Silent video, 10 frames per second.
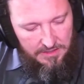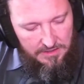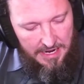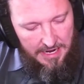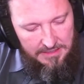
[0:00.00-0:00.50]

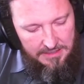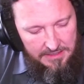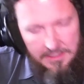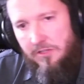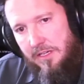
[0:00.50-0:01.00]
that
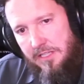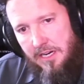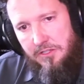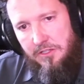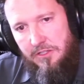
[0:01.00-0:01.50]
these
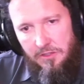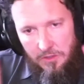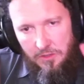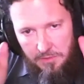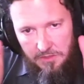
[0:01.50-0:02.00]
transactions
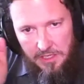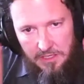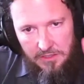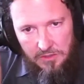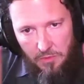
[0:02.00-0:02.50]
occurred between
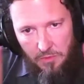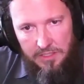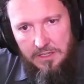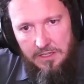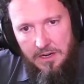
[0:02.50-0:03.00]
these 2
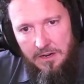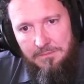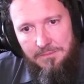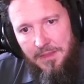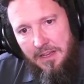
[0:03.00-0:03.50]
points in
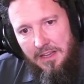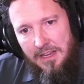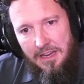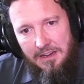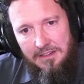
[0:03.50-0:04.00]
time.
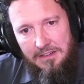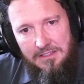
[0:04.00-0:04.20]
And